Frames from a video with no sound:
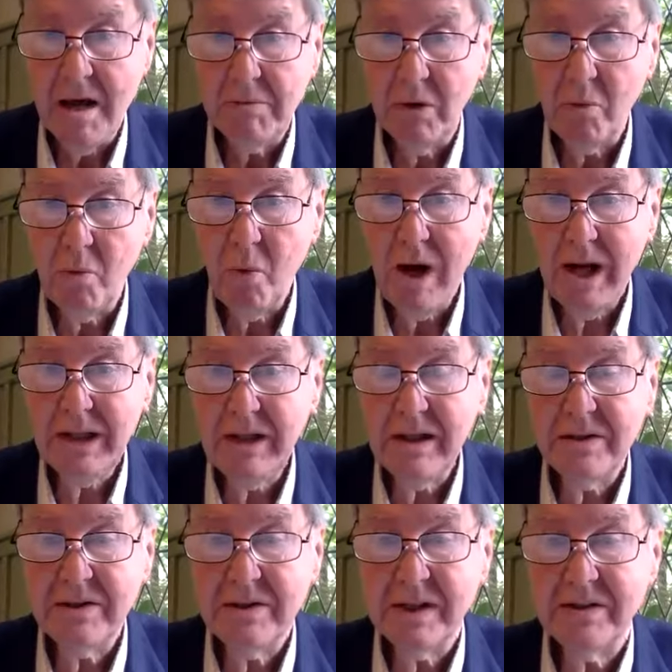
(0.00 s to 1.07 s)
But one
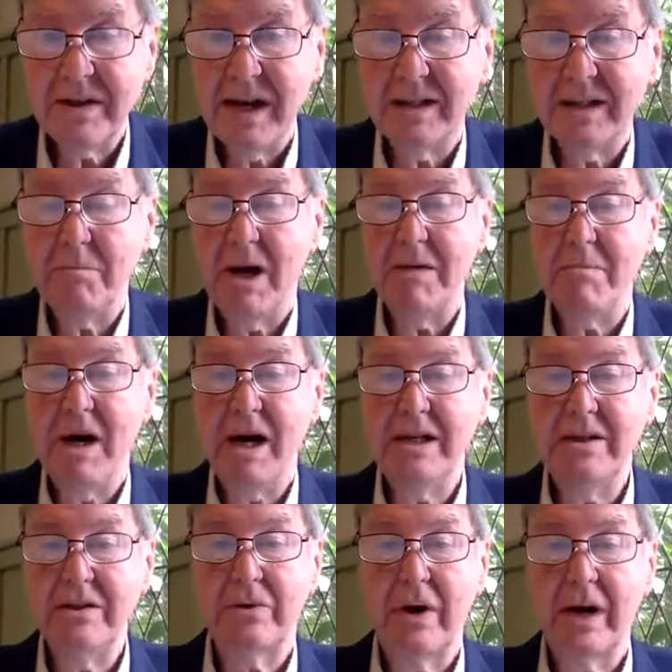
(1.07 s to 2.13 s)
that sticks out in my
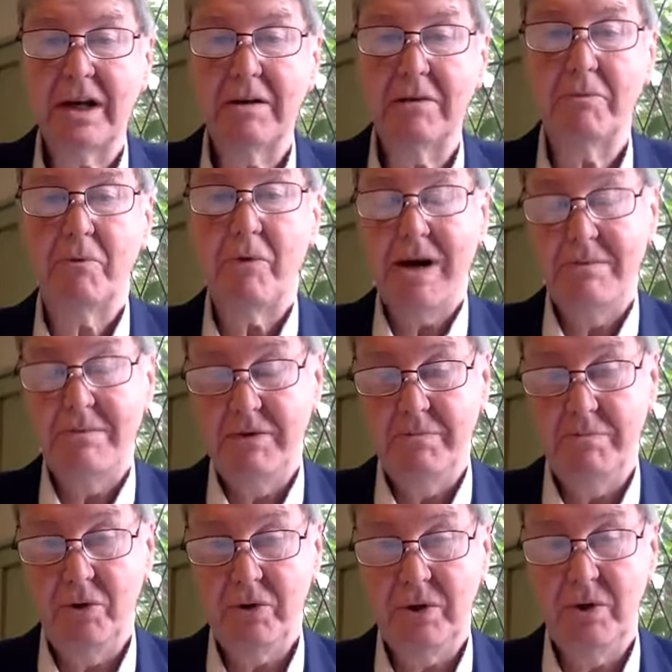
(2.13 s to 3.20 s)
mind is Greg Graydon's
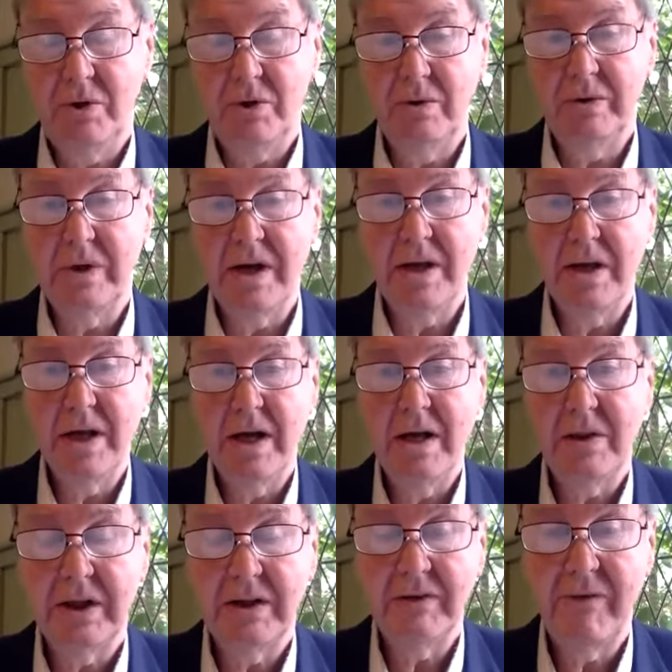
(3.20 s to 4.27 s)
book called
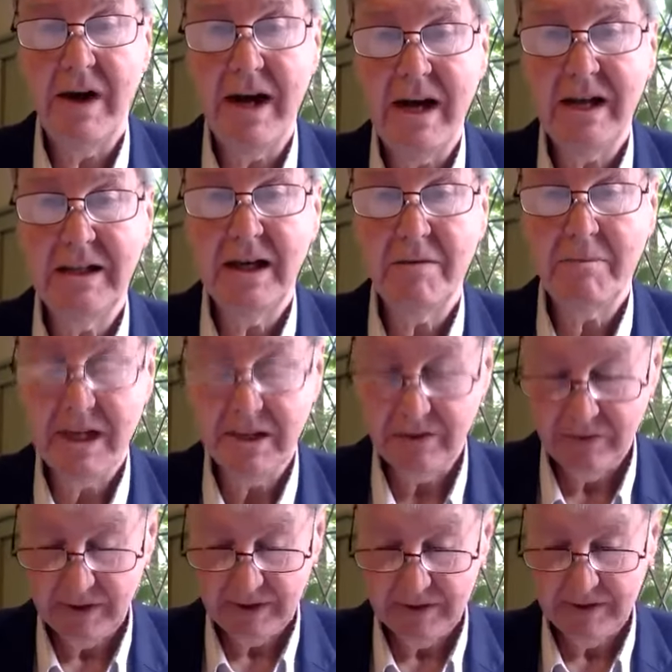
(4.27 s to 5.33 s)
The Divine
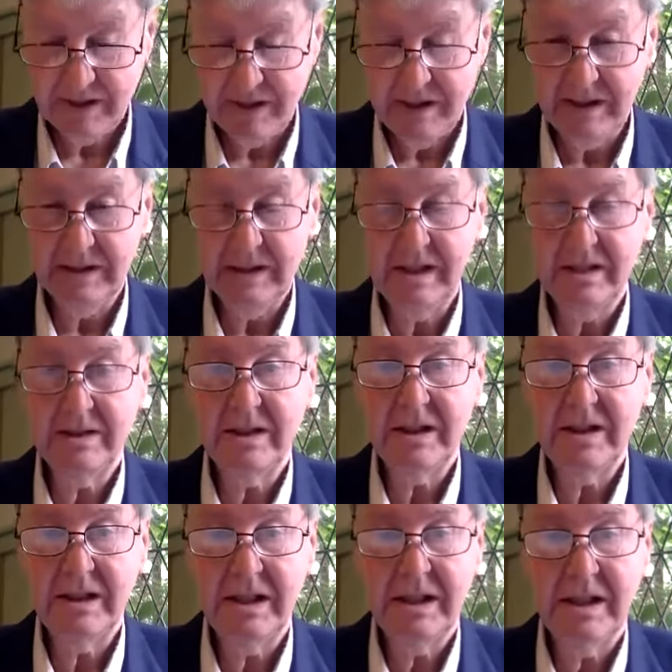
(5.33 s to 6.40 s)
Matrix. I think
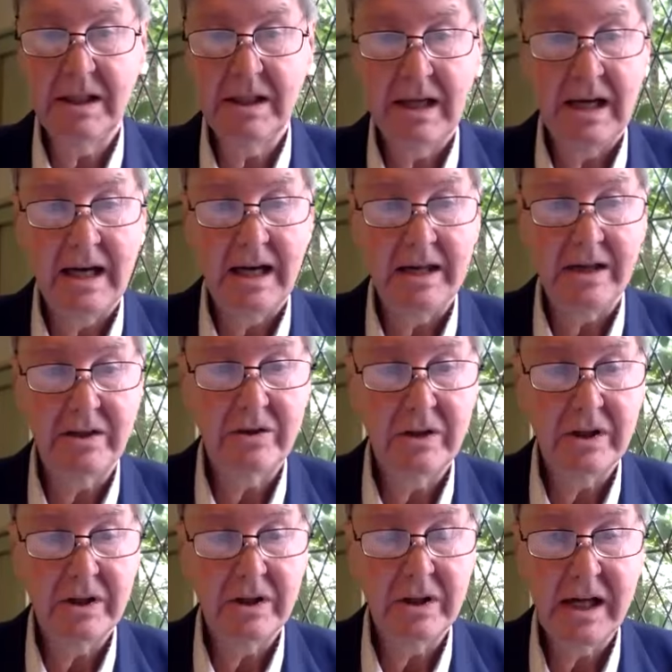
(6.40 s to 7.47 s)
Leslie and
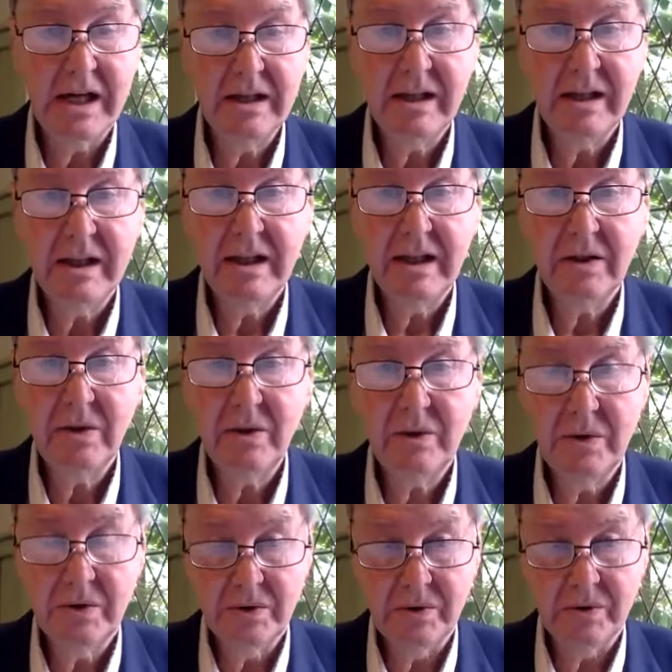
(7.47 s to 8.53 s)
Jeanette, I think
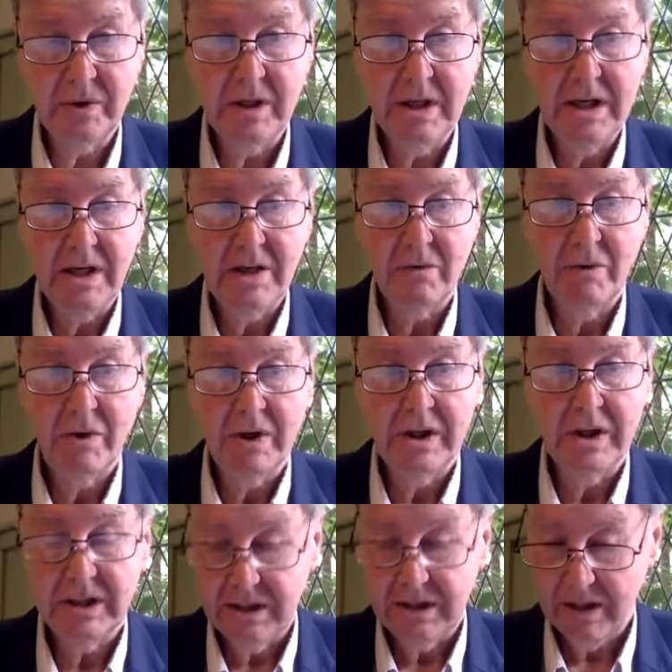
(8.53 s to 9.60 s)
you two
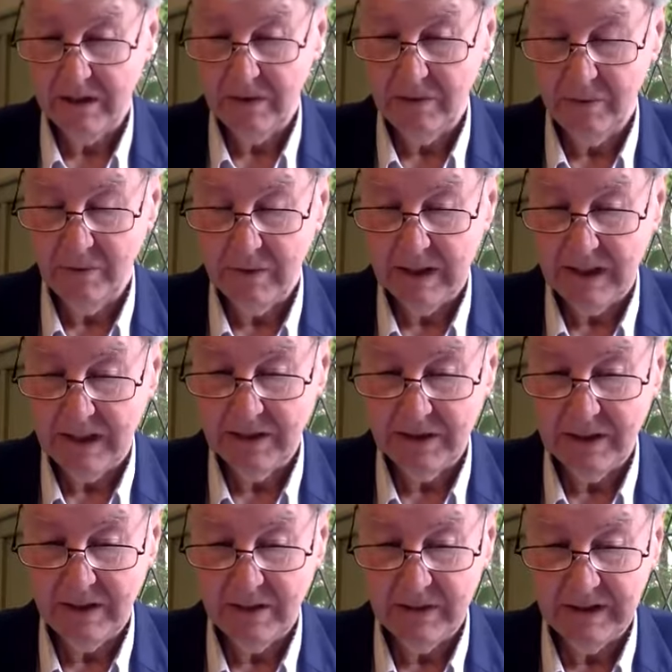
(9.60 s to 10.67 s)
were
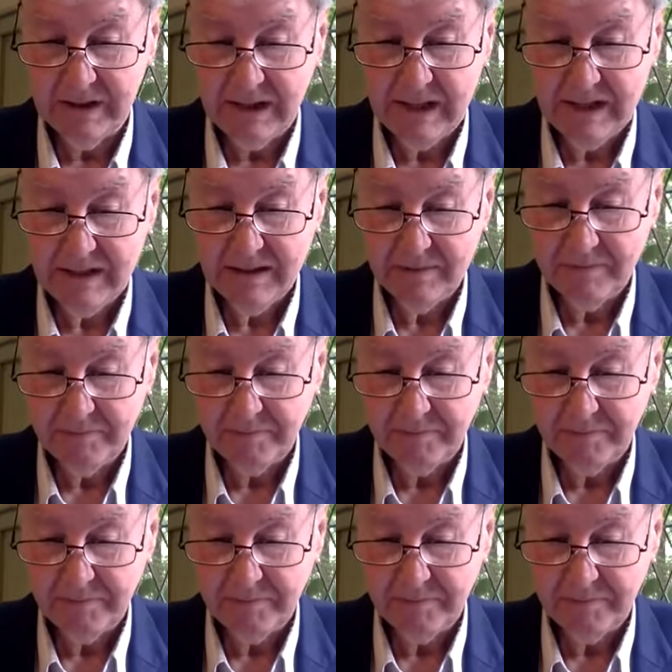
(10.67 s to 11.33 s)
co-sharing that.